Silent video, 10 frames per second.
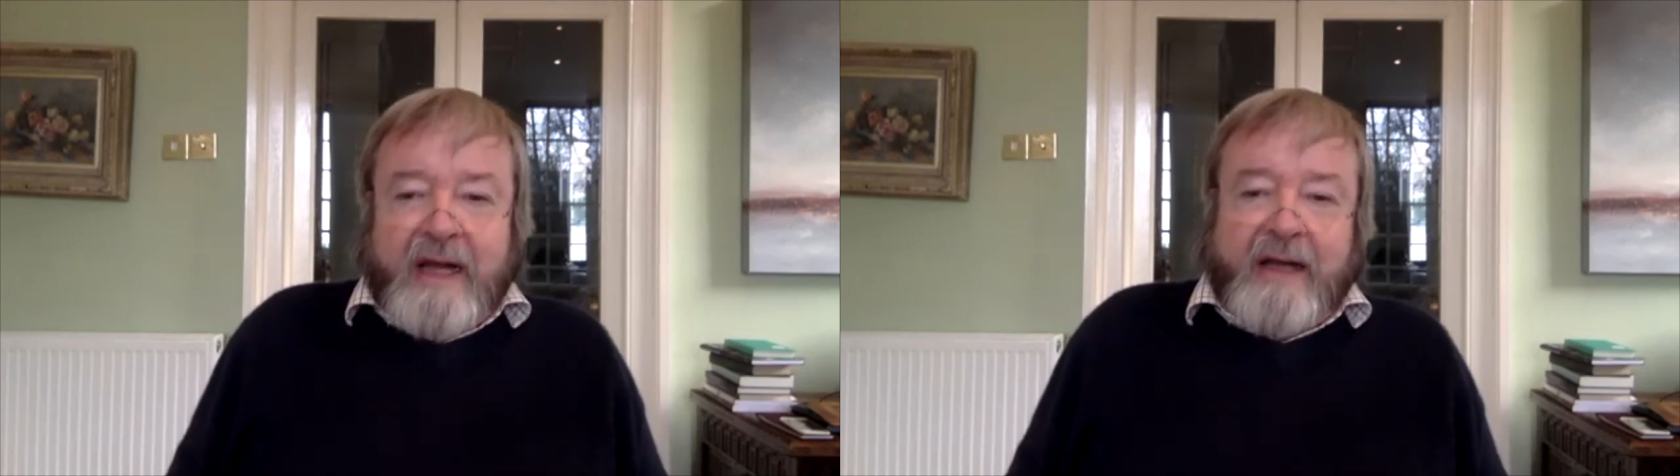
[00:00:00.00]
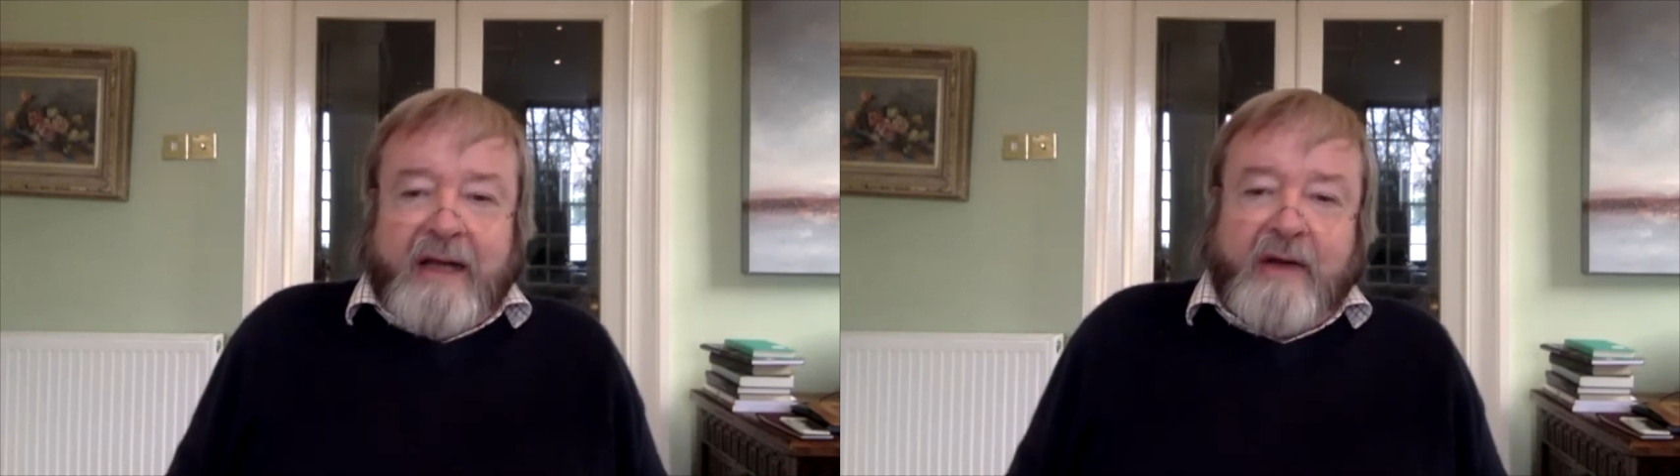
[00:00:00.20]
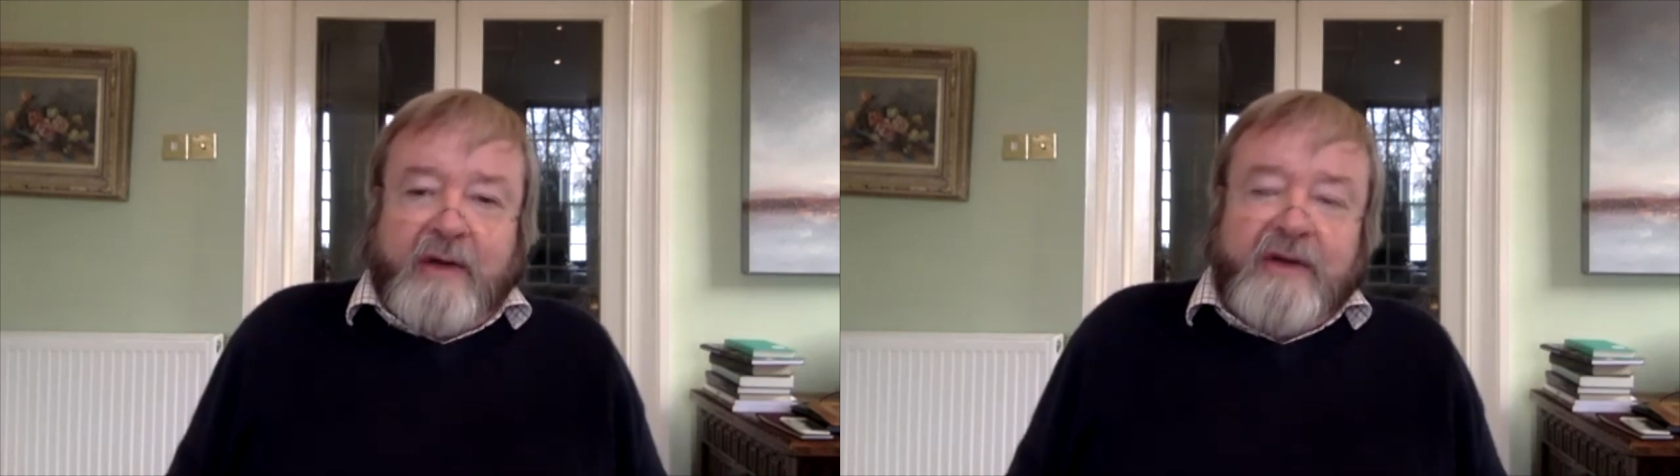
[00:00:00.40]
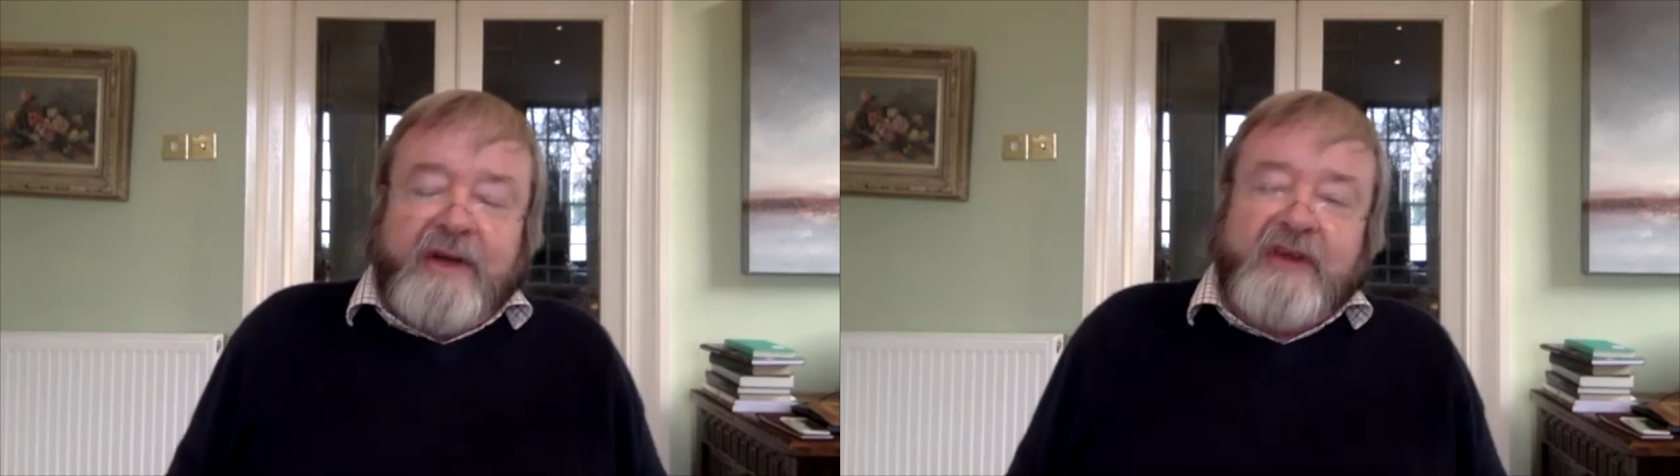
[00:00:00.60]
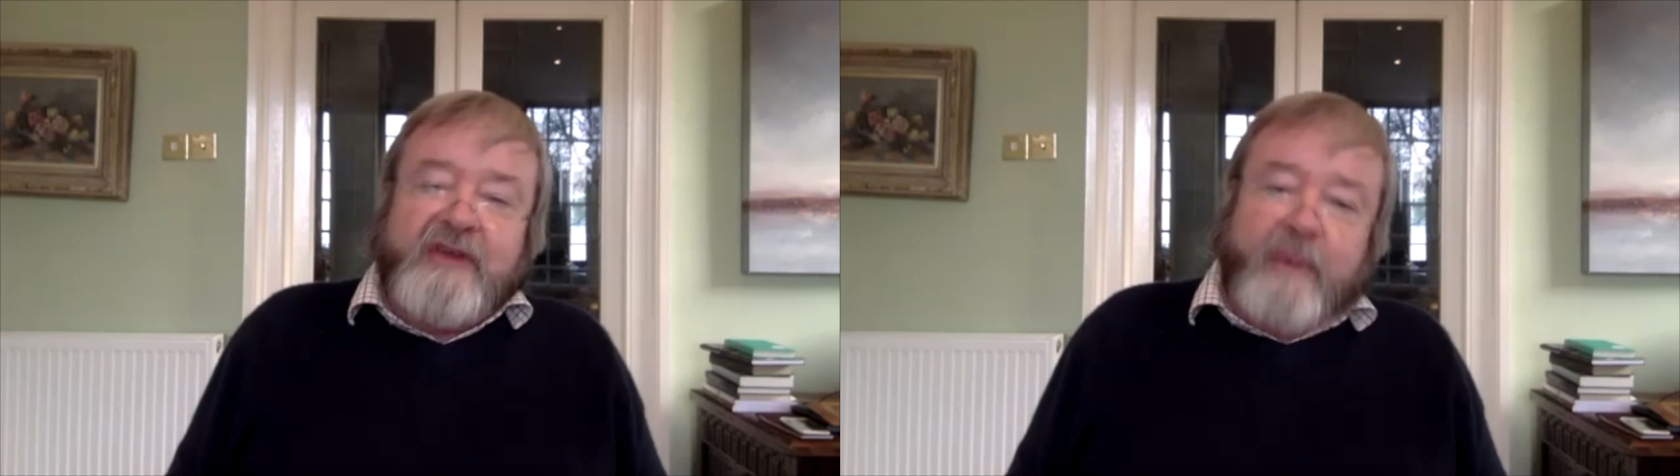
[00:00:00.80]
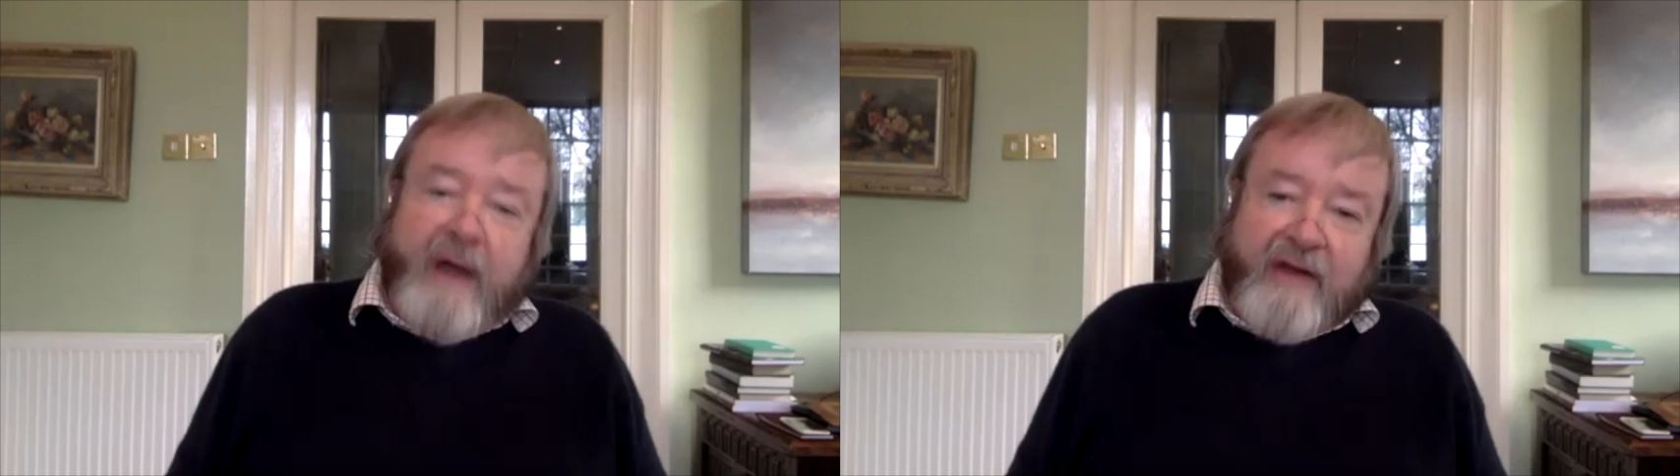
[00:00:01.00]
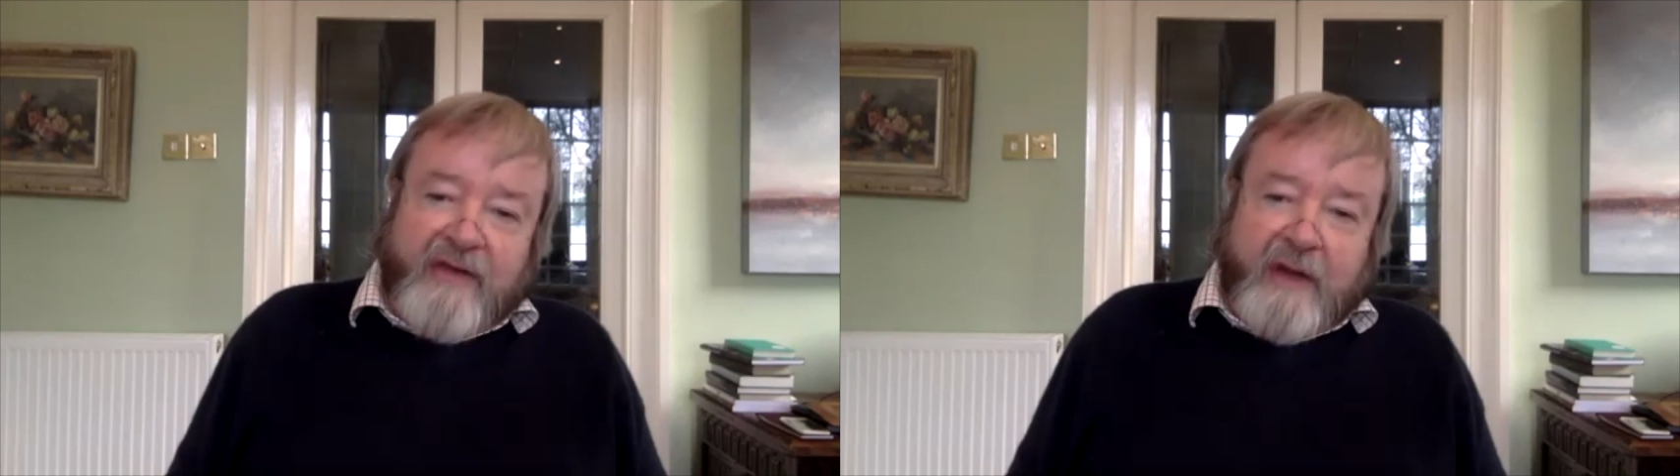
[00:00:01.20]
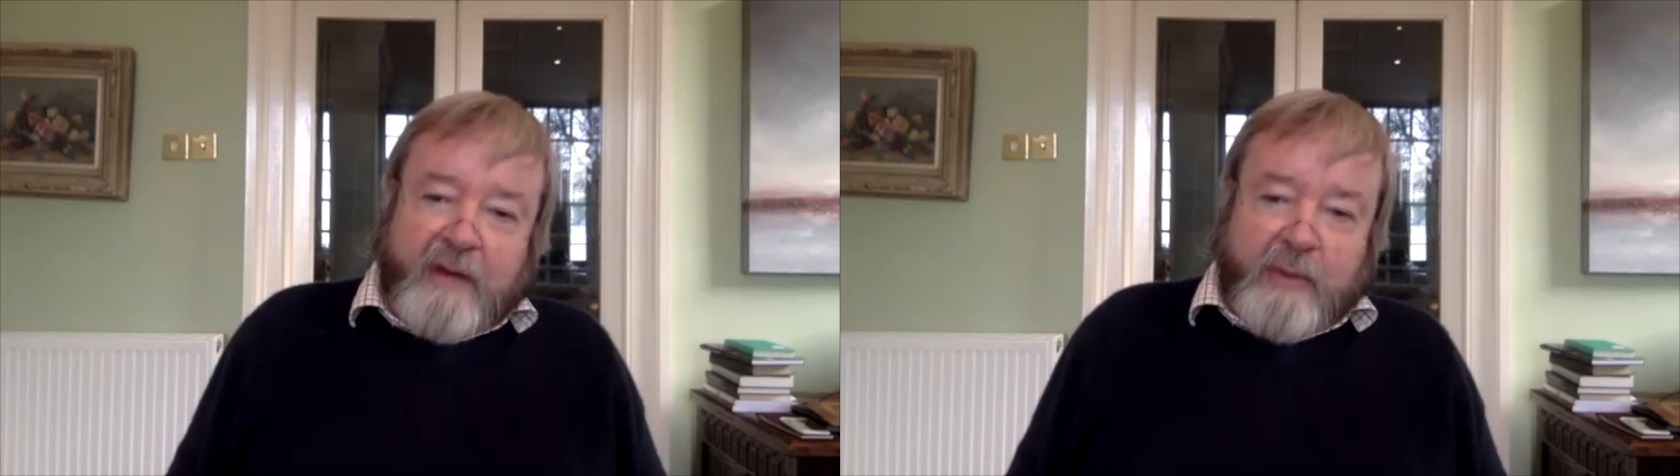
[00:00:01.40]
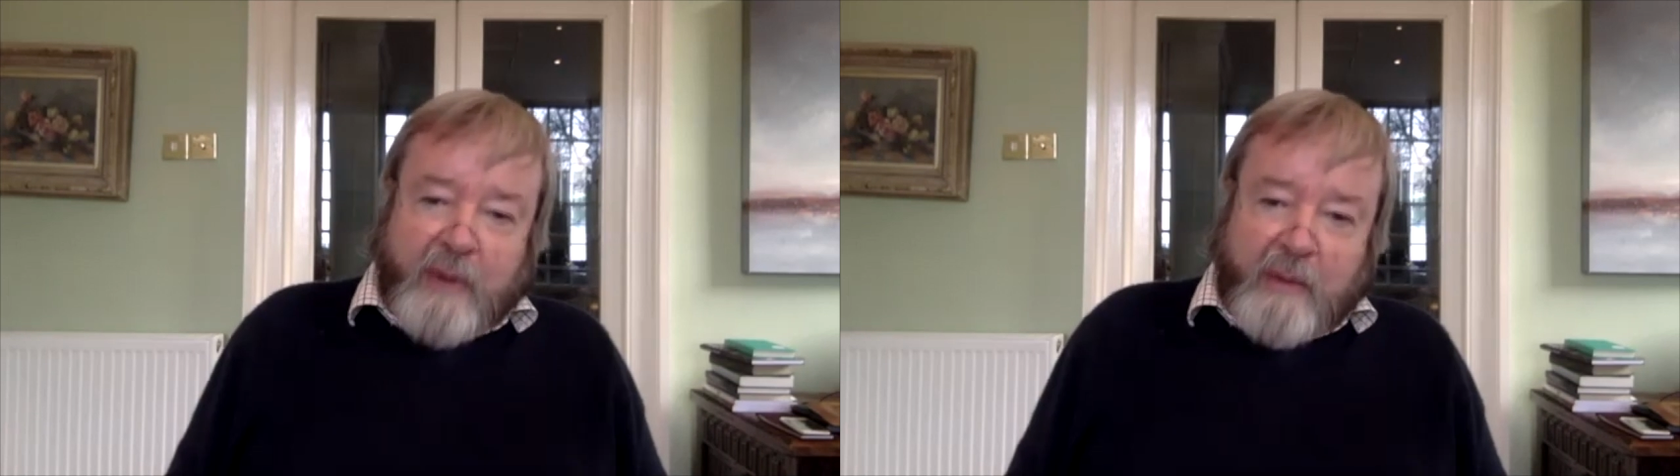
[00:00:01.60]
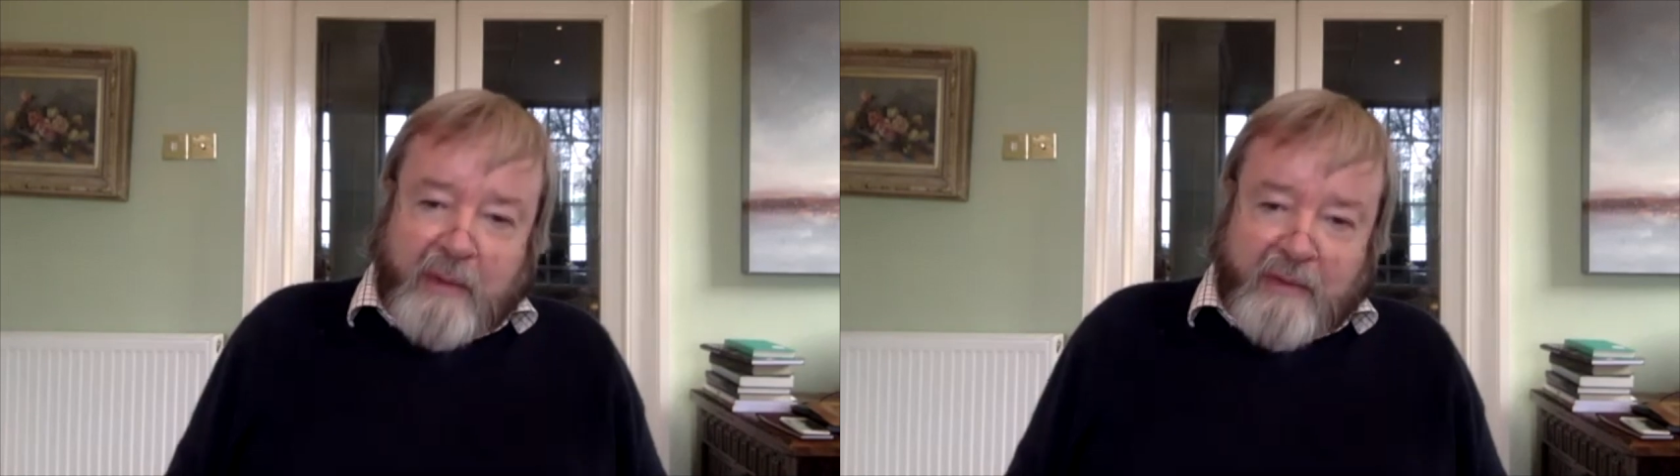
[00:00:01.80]
that I couldn't express certain
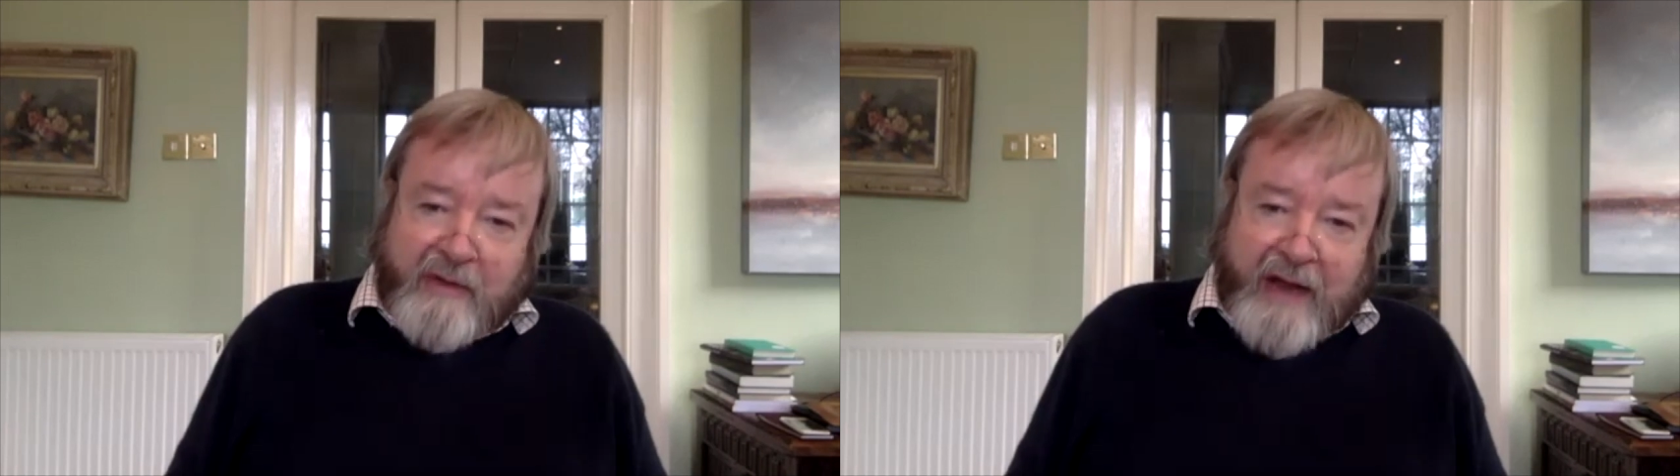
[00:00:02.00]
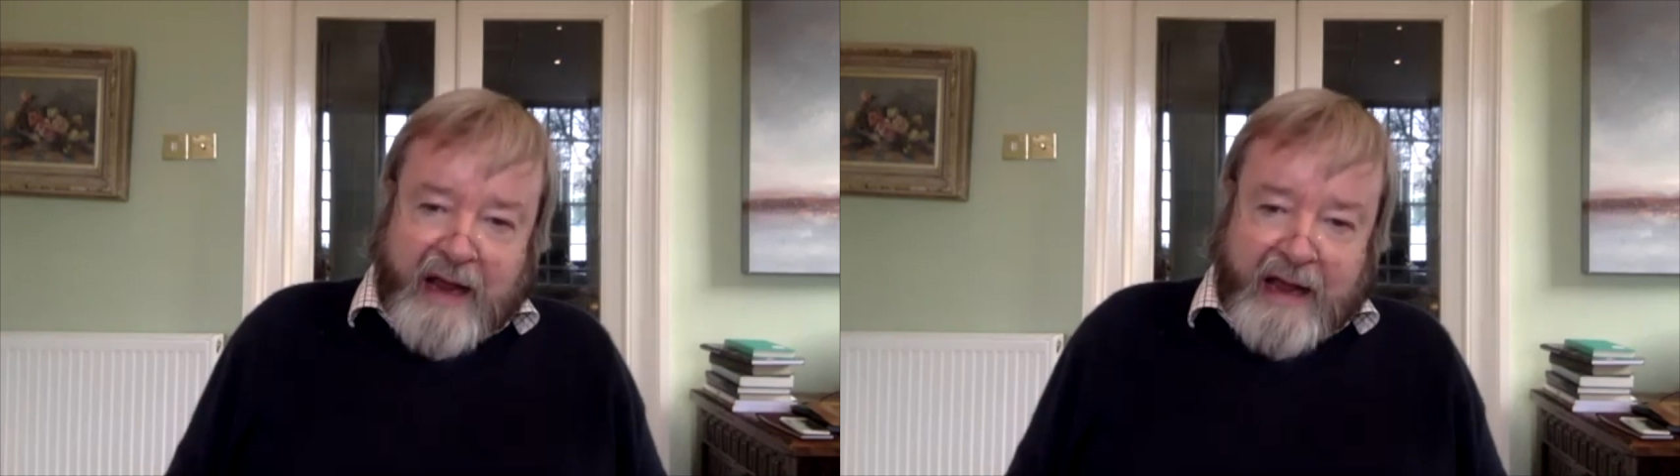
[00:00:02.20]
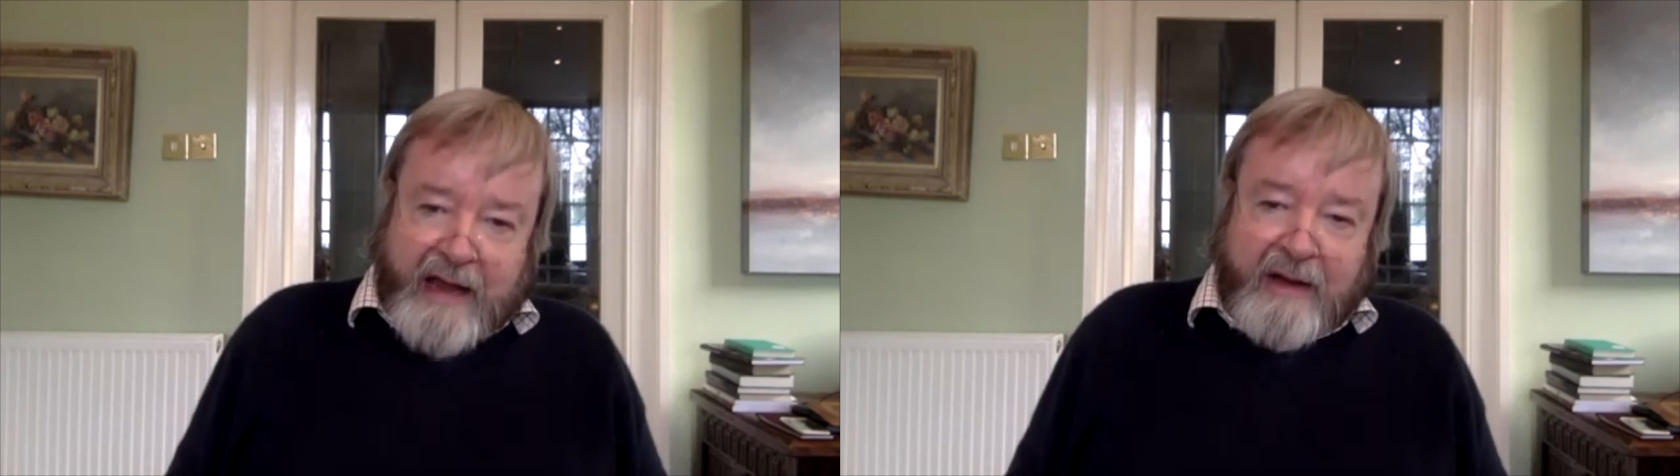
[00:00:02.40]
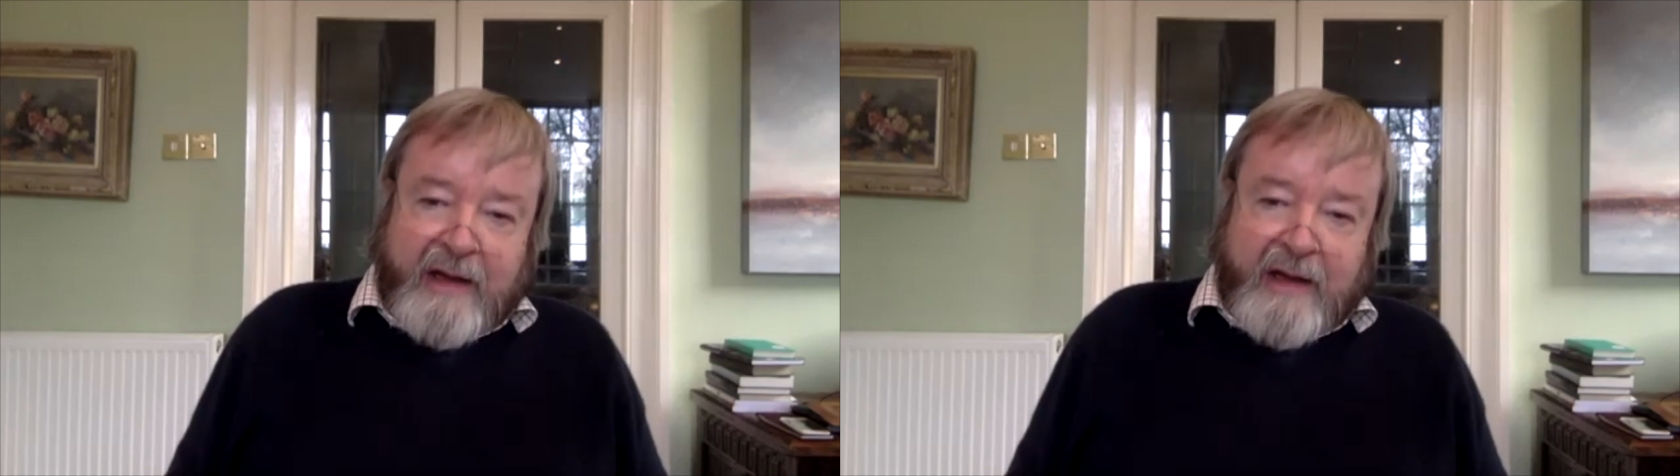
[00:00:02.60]
problems I had